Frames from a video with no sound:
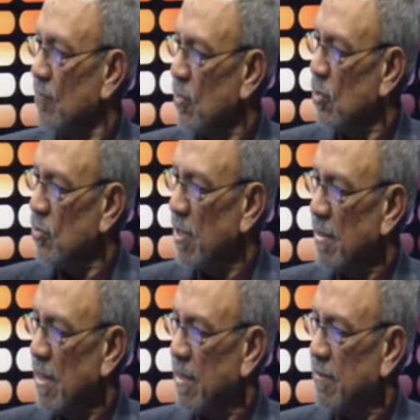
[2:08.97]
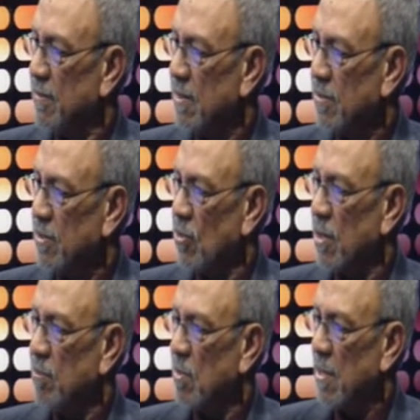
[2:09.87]
Do you think that uh, is it going
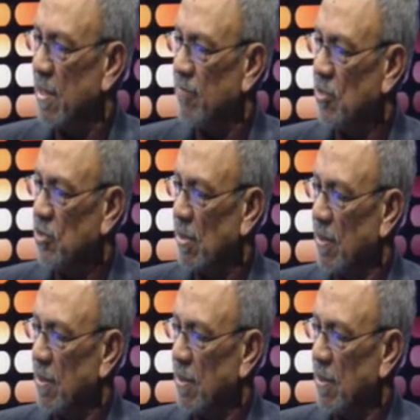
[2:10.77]
to be beneficial?